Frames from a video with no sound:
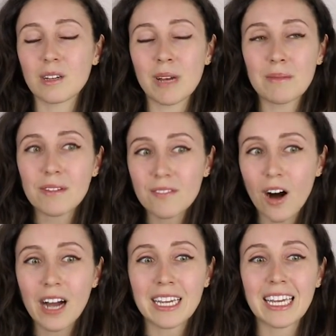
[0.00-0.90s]
you might be
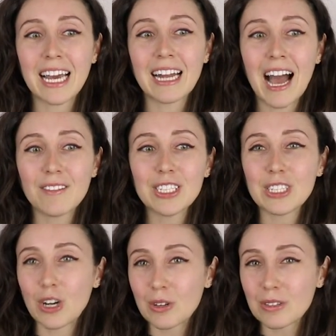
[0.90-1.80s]
foggy, and having to
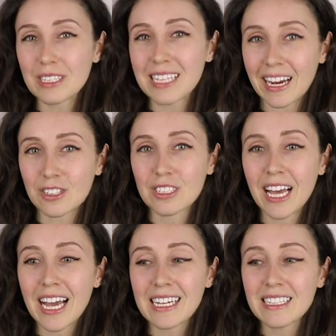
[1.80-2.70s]
go through this
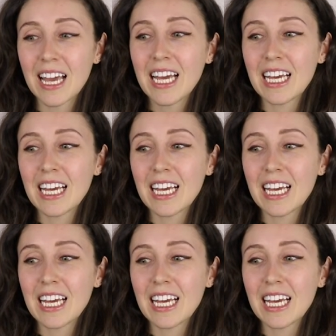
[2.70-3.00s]
exercise